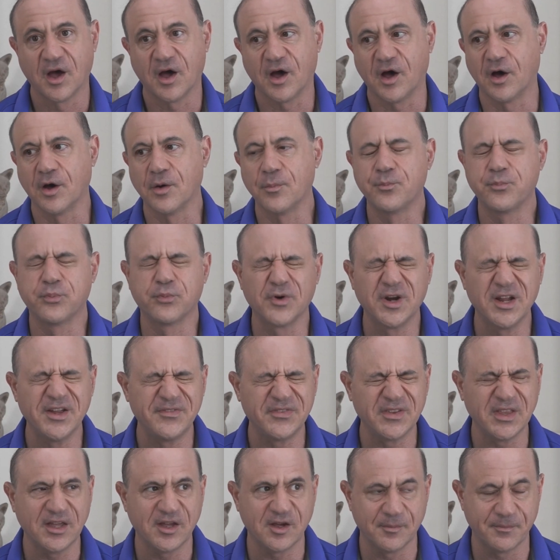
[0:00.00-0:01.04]
I'll
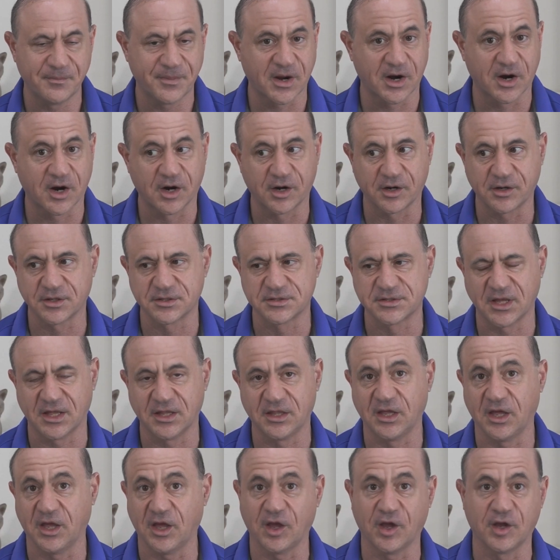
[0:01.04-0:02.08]
briefly compare it to, say,
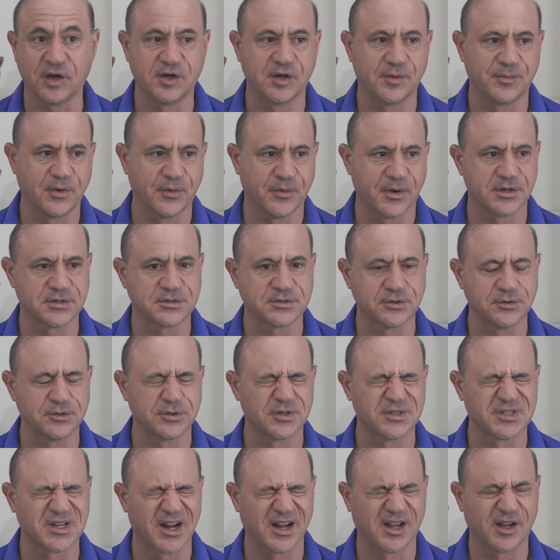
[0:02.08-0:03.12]
the AWS
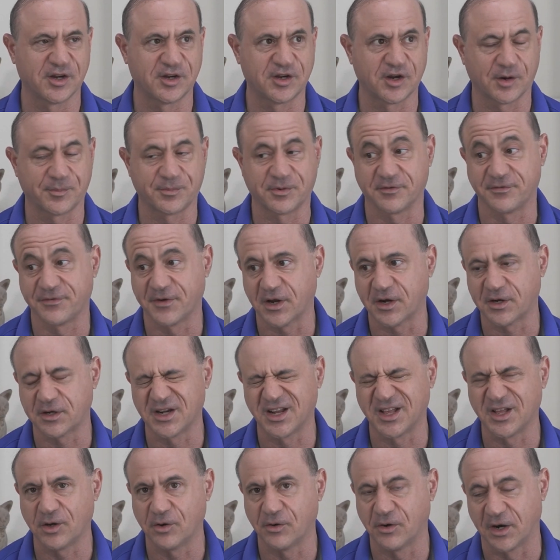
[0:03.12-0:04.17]
Solutions Architect
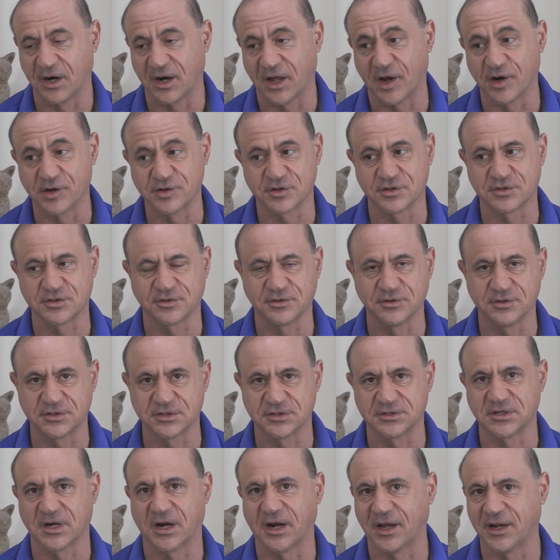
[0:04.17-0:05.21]
Professional or an Azure
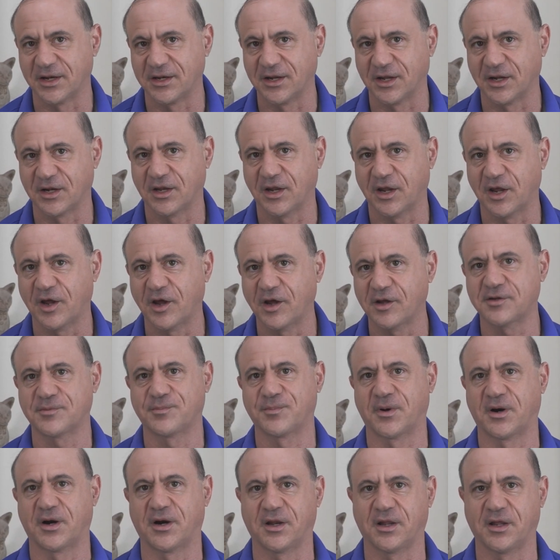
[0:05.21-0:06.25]
Solutions Architect
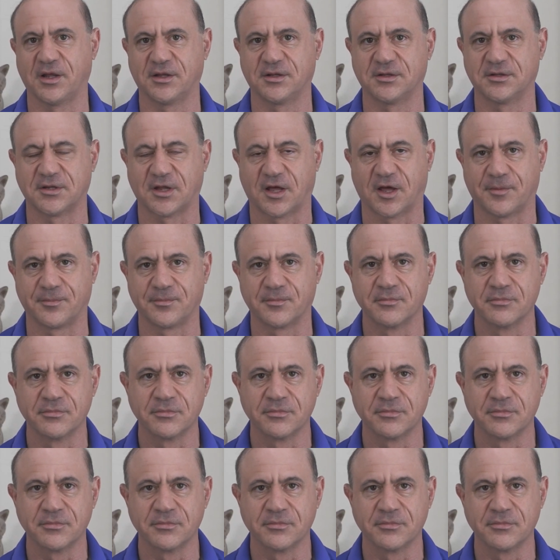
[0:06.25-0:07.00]
Expert exam.